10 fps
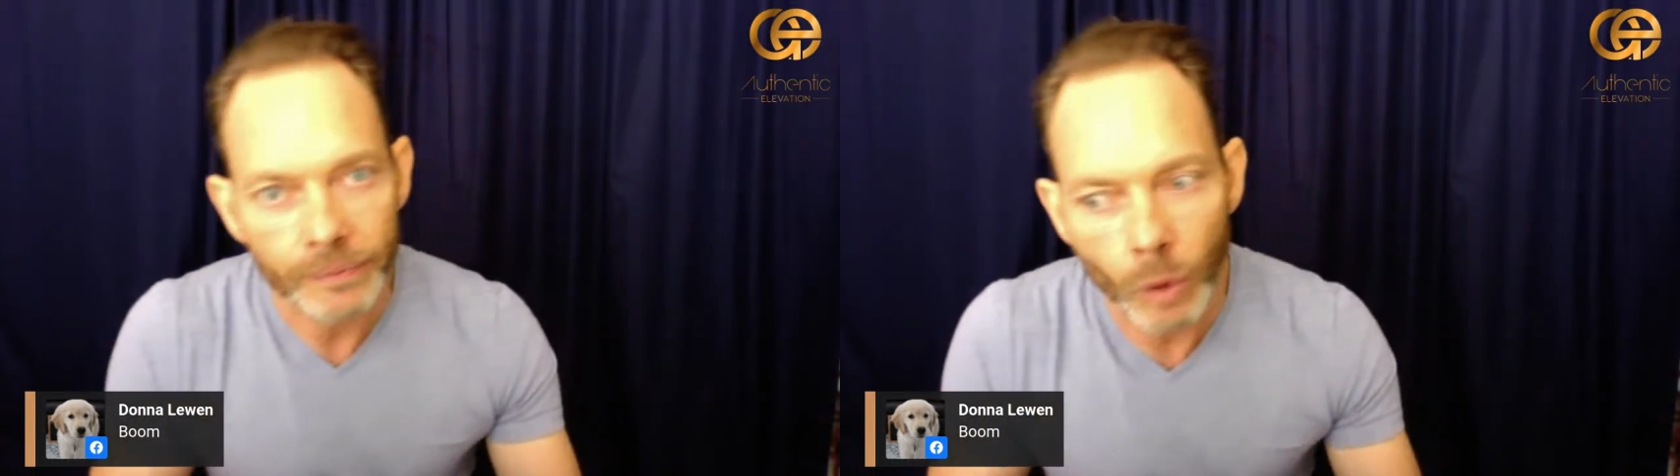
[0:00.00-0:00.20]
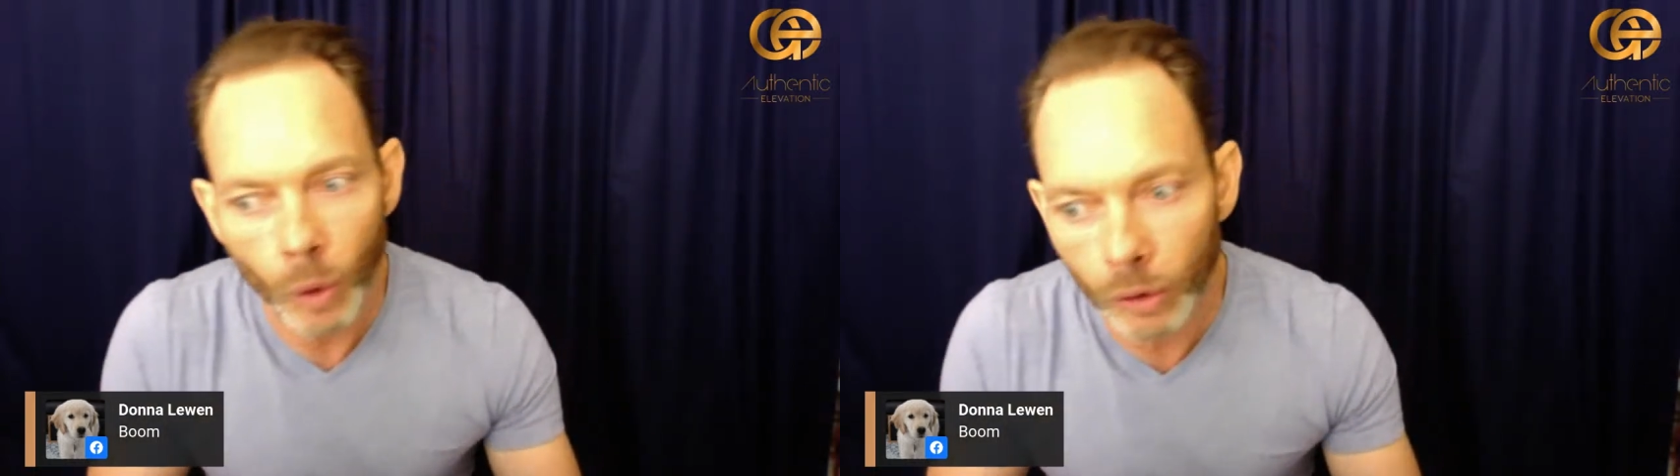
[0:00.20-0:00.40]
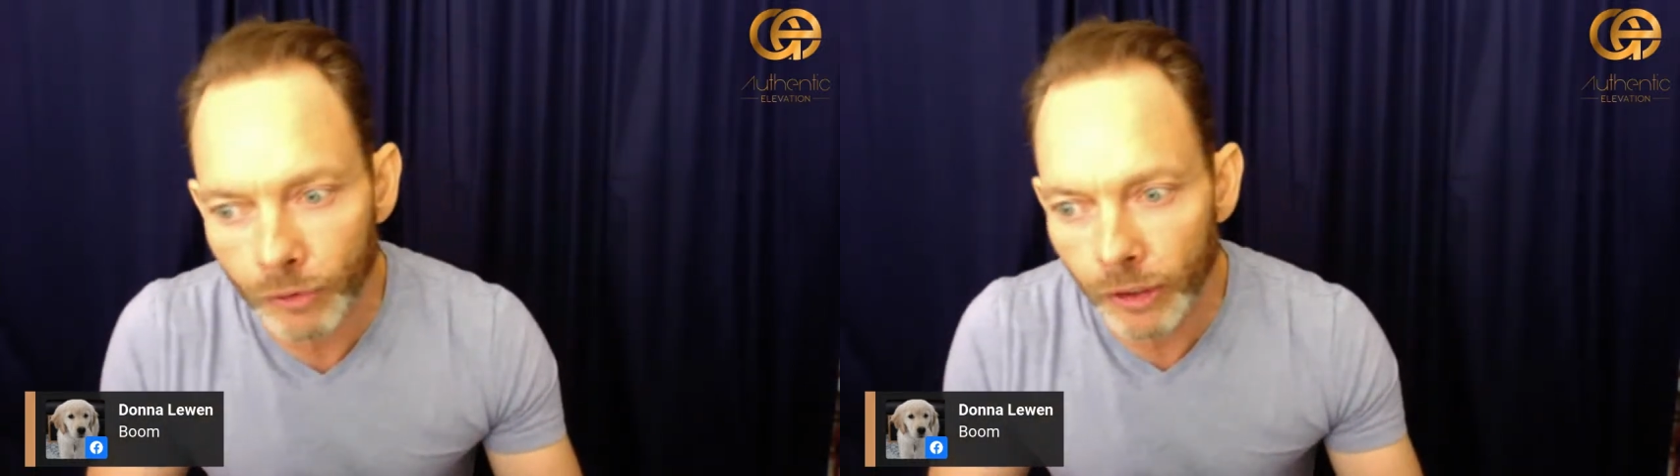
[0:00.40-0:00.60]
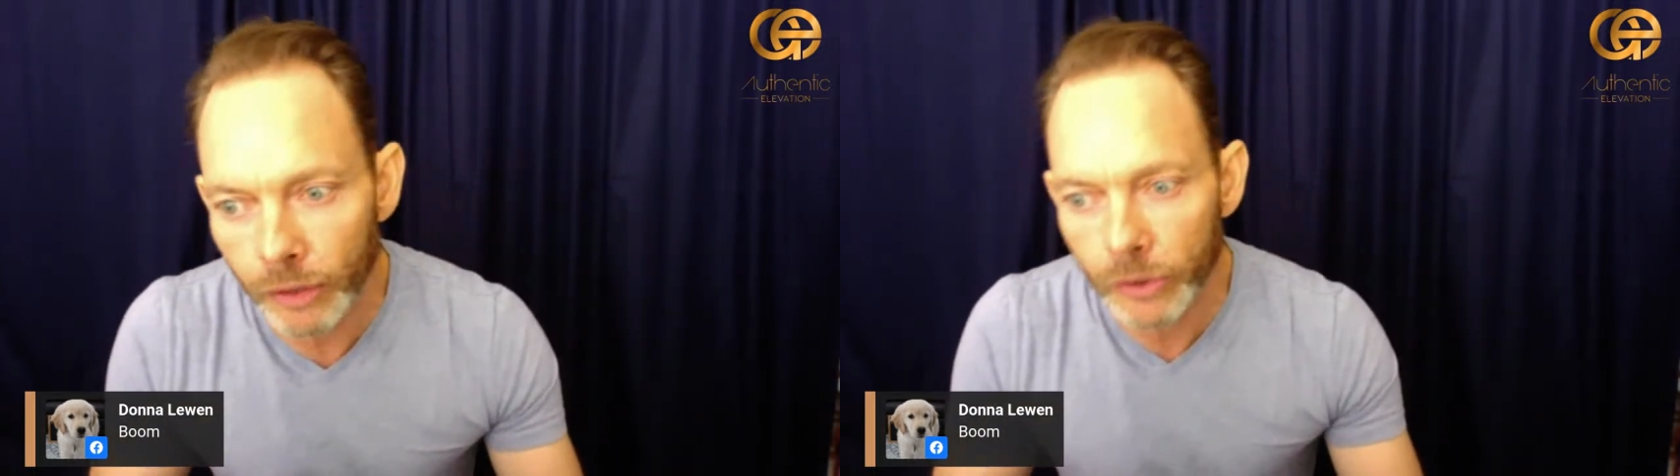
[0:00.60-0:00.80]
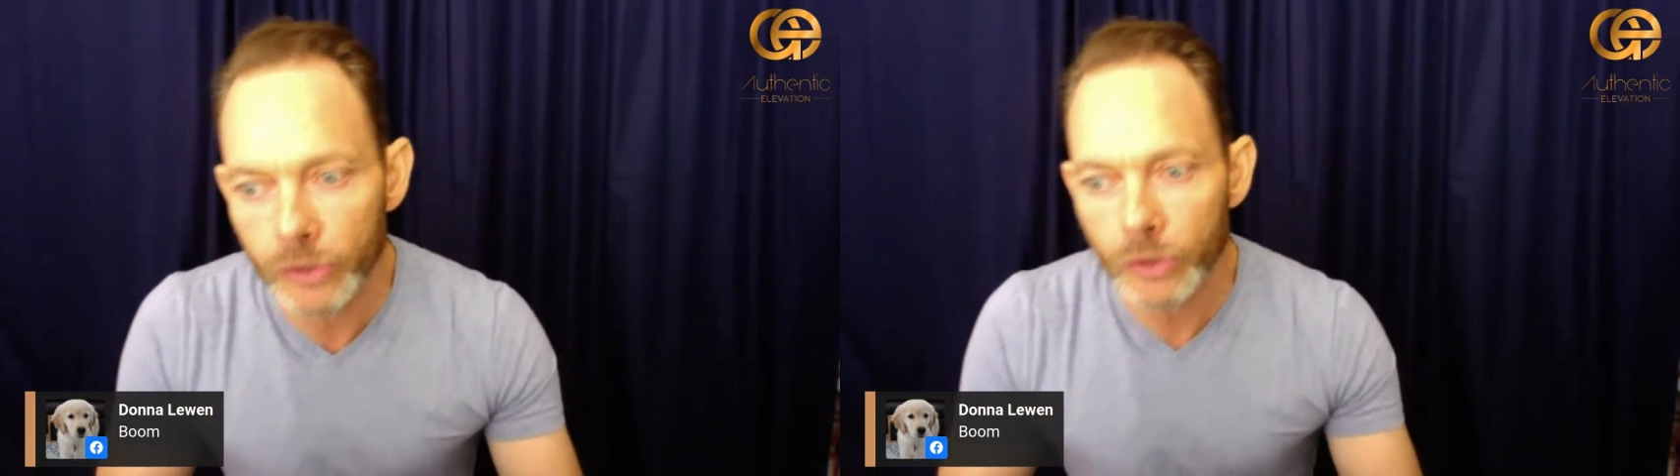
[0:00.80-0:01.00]
old
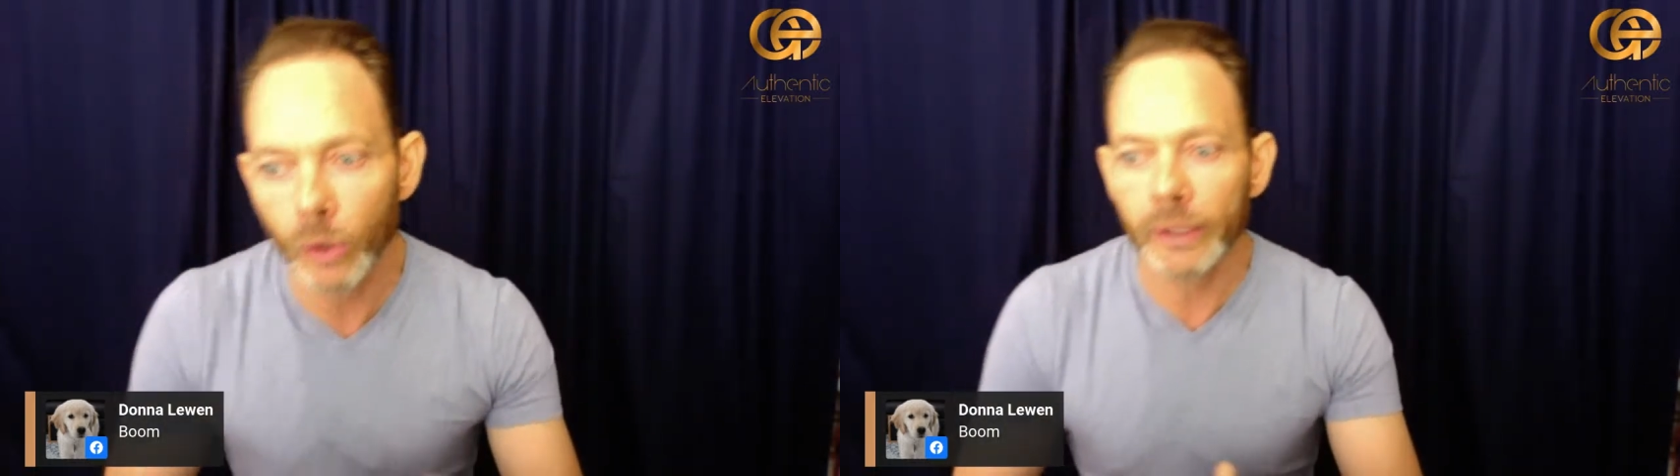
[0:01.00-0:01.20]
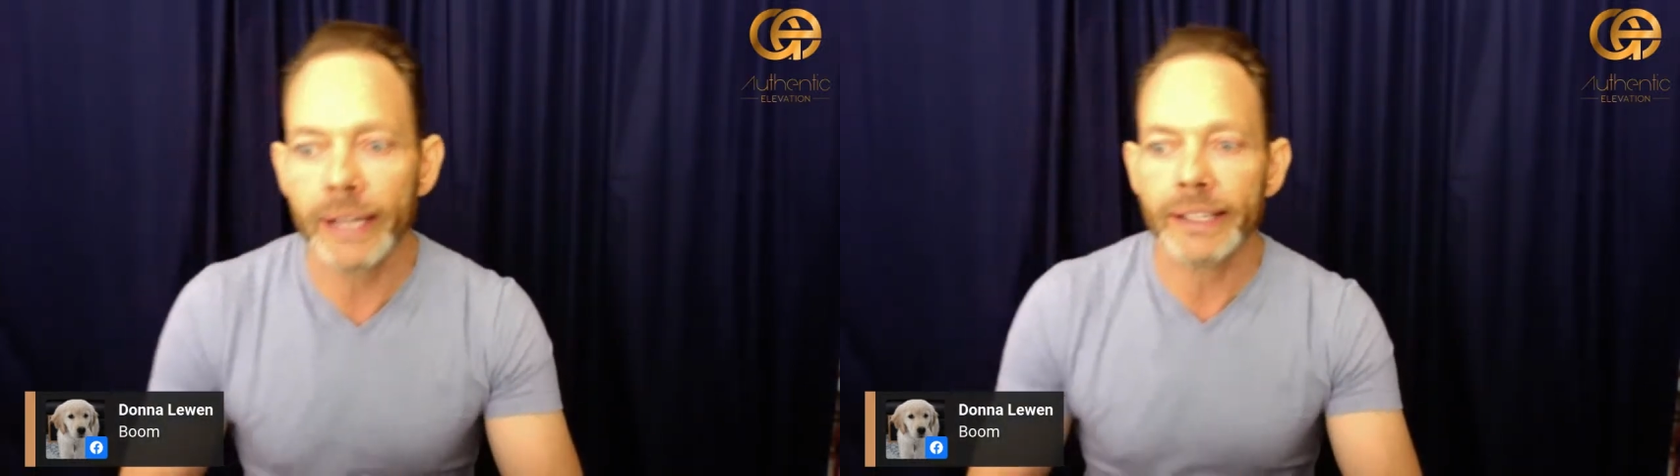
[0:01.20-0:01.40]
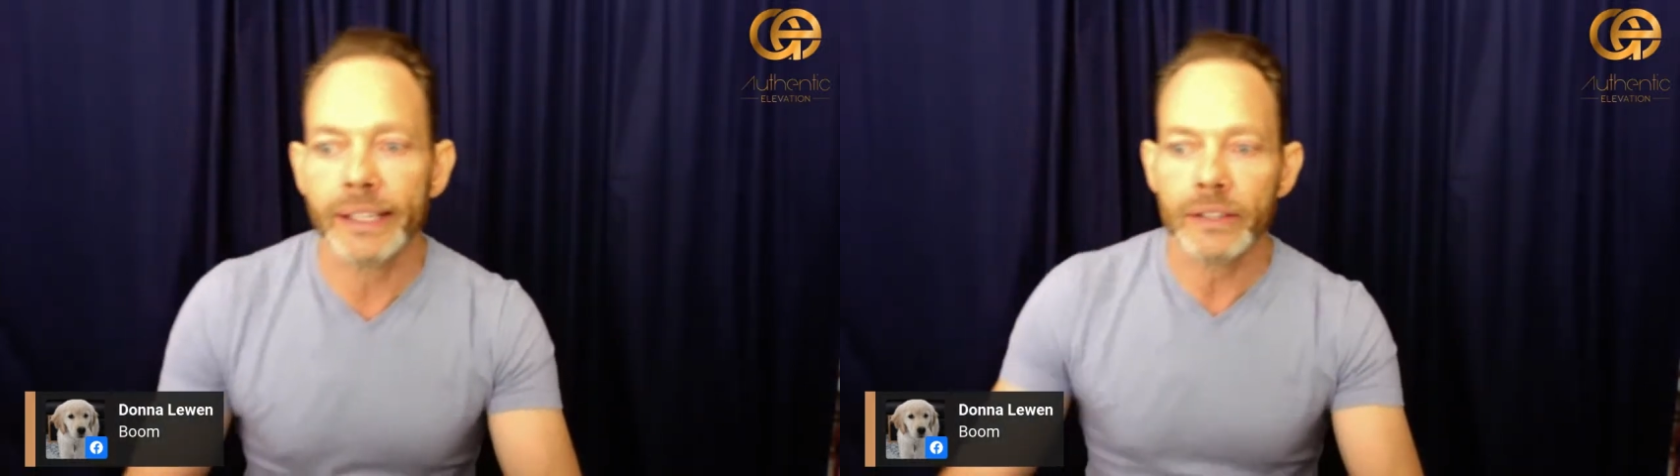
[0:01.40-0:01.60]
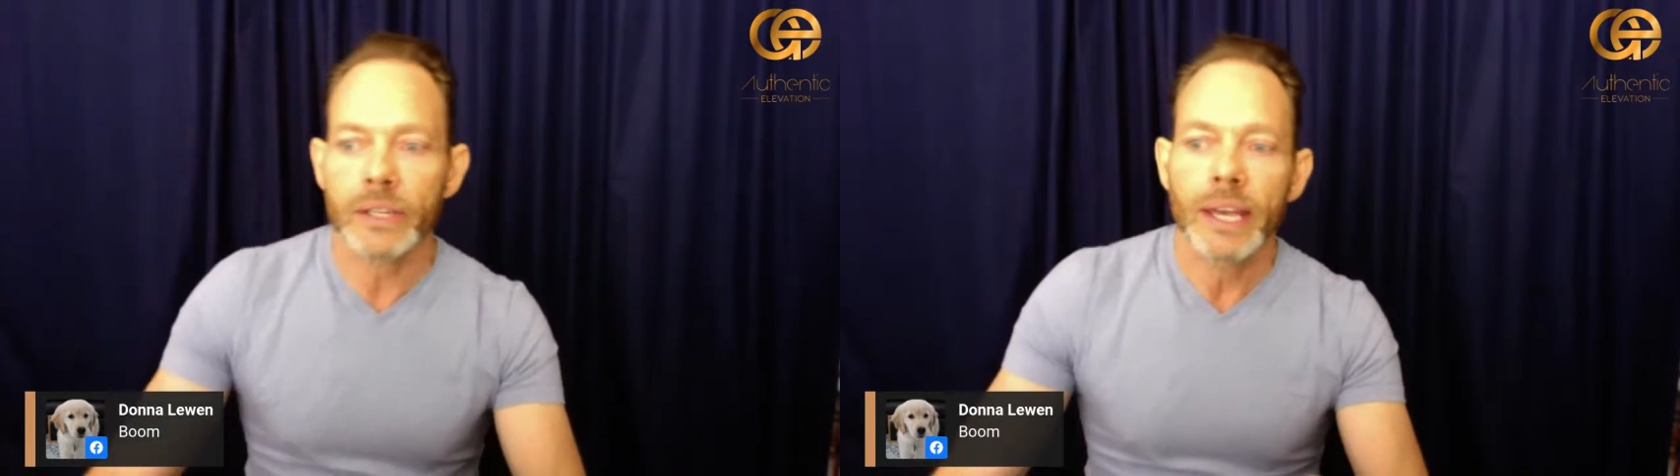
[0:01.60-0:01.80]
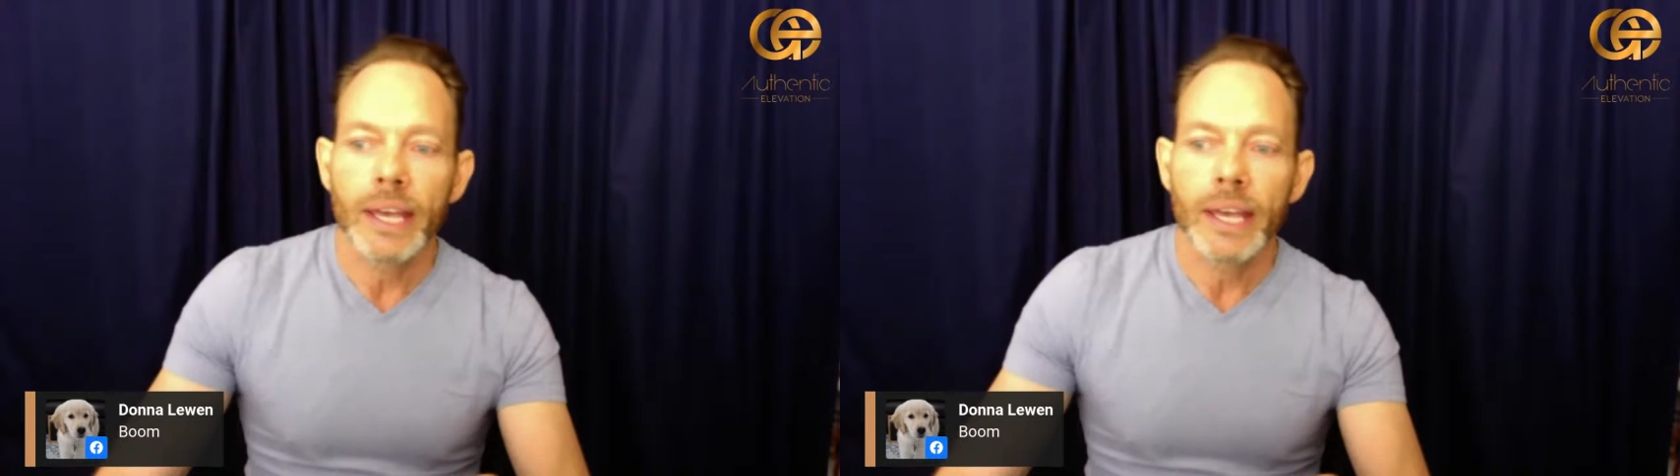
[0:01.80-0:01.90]
filters, old ideas.